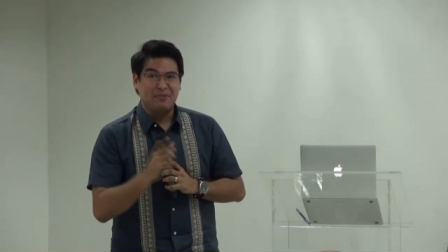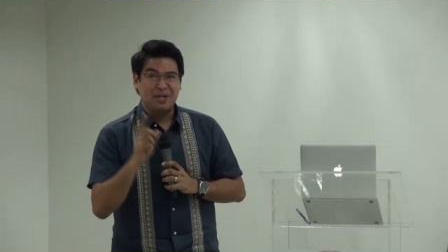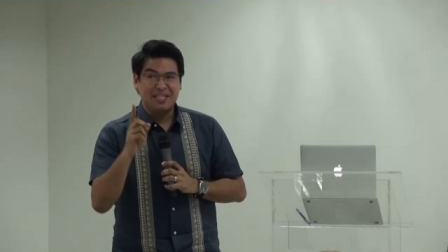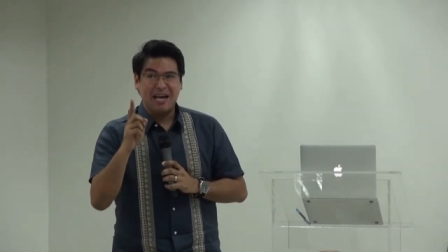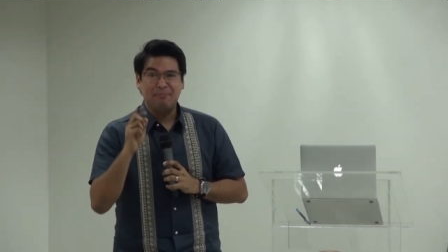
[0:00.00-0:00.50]

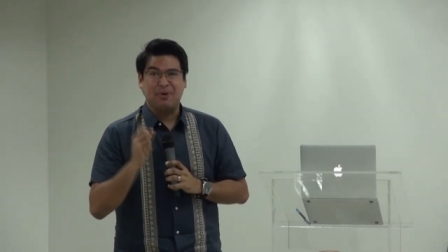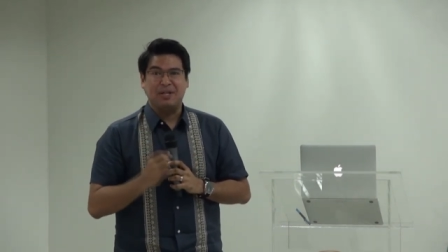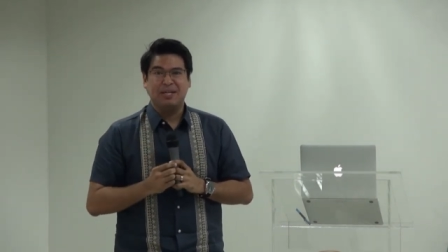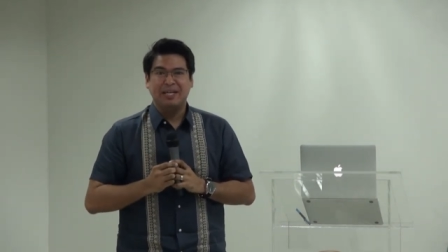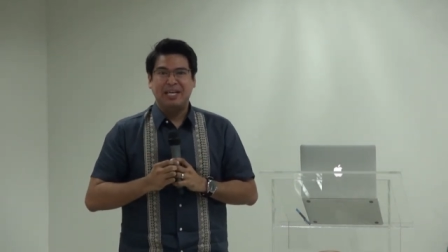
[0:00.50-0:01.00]
For
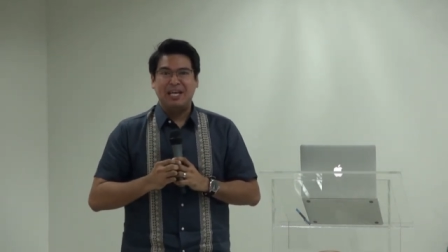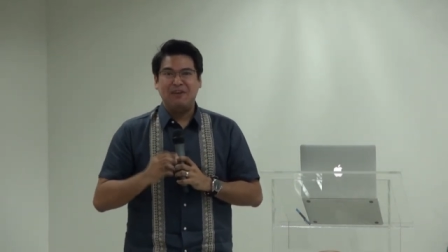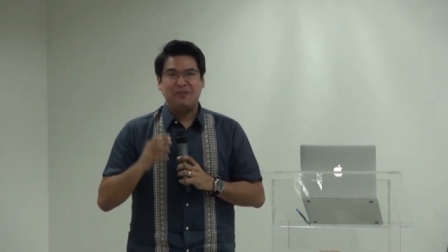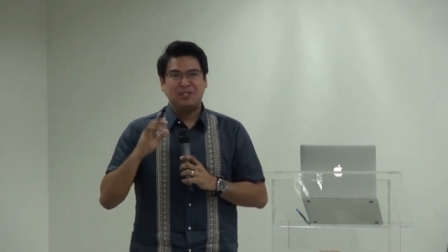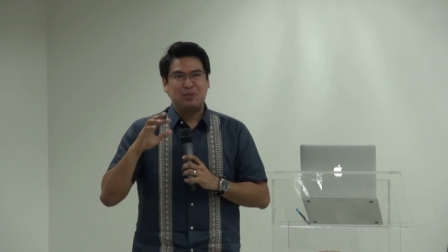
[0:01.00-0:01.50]
example,
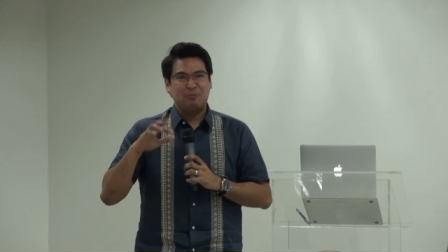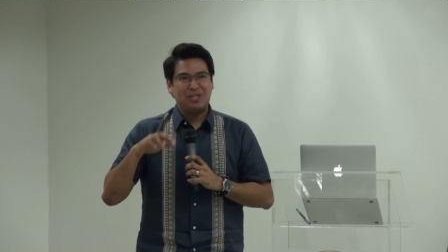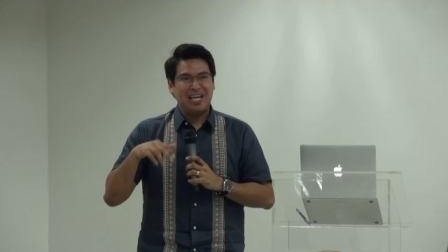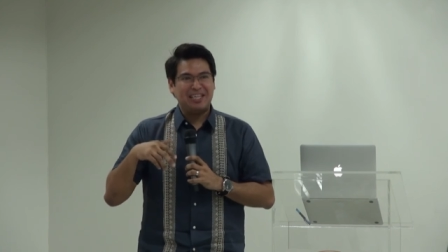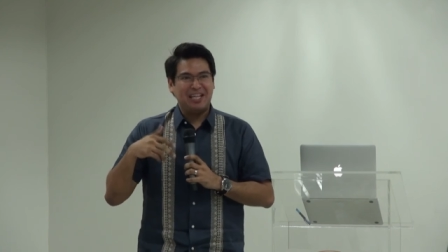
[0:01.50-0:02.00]
if it's to
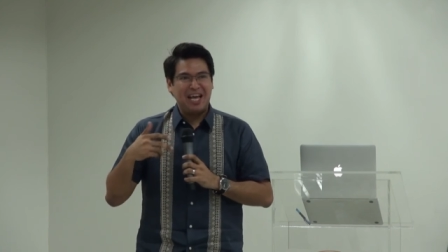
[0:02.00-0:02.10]
protect